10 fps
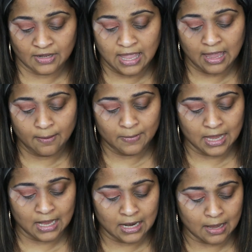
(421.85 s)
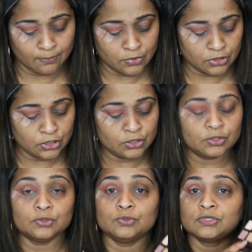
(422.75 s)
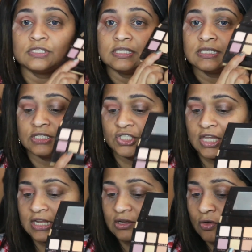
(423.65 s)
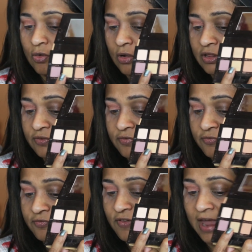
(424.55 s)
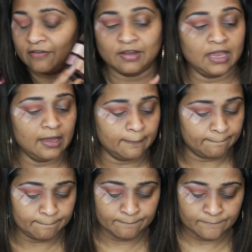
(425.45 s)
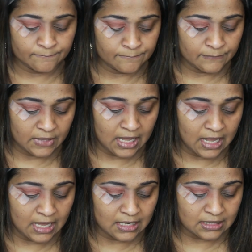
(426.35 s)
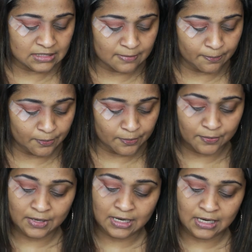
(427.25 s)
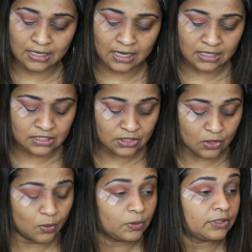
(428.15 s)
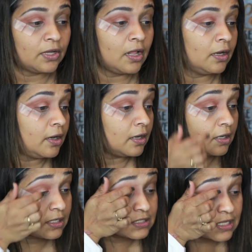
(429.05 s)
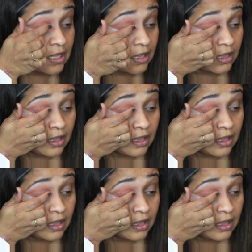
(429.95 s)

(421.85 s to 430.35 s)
Glam and I'm going to use this shade called Fairy. And it's a pretty nice gold color. Let's see.